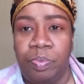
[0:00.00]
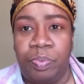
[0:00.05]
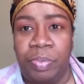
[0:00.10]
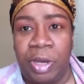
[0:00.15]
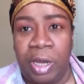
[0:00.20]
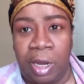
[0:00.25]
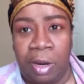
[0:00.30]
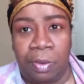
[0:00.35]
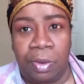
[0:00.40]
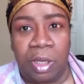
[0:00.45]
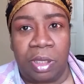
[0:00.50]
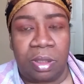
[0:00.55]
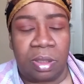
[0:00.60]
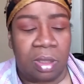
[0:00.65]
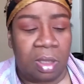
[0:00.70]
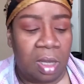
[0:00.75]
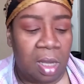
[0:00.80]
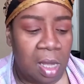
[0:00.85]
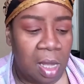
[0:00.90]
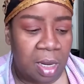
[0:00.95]

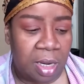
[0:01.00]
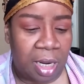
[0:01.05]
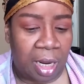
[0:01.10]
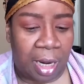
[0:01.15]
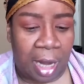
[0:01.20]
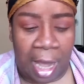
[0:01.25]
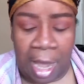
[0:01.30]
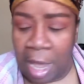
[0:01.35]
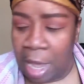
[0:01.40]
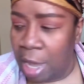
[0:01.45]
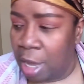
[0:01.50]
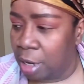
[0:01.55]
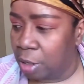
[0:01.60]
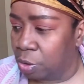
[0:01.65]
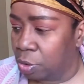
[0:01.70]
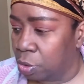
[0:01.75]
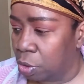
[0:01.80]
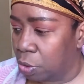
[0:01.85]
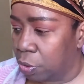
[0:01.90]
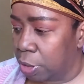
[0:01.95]
parent that I
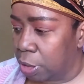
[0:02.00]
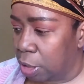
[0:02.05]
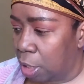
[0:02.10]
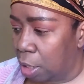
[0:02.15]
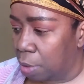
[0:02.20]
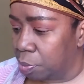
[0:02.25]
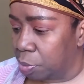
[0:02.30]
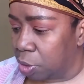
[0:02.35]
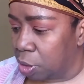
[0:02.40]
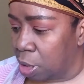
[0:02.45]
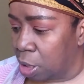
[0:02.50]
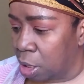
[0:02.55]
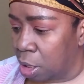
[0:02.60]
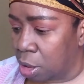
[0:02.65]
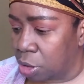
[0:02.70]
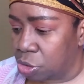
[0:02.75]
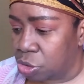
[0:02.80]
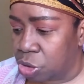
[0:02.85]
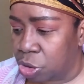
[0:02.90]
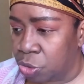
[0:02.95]
had growing up.
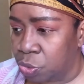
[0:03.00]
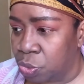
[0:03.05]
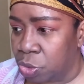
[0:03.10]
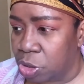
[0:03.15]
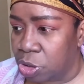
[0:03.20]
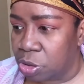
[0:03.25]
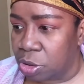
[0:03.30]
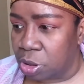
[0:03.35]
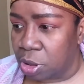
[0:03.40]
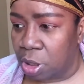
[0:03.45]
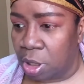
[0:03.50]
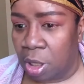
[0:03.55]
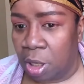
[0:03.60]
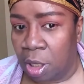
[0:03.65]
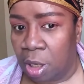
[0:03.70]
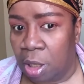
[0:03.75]
And she was,